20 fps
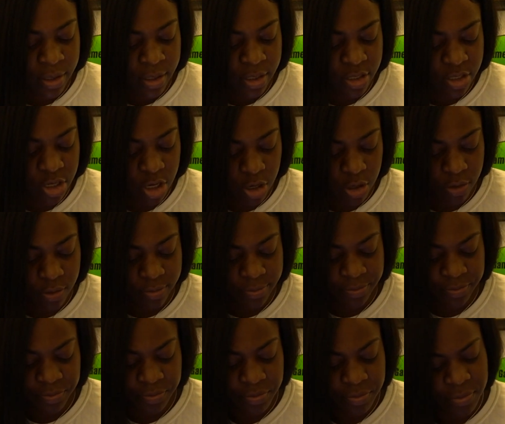So
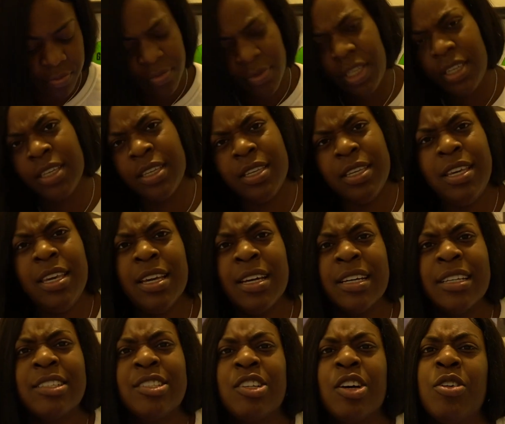
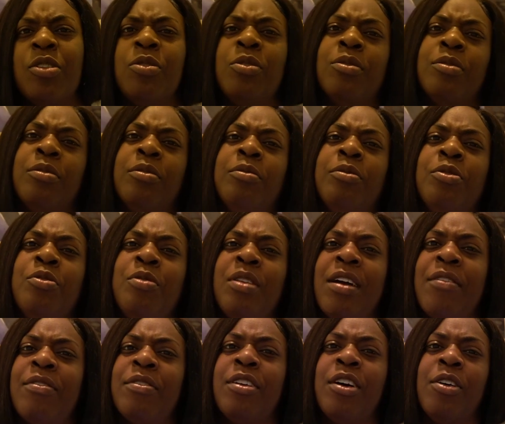yeah, so you
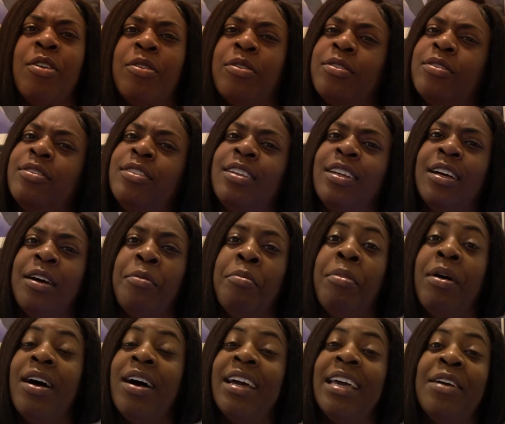never know.
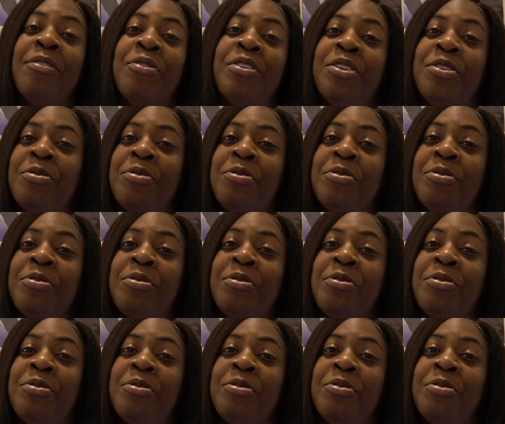But if we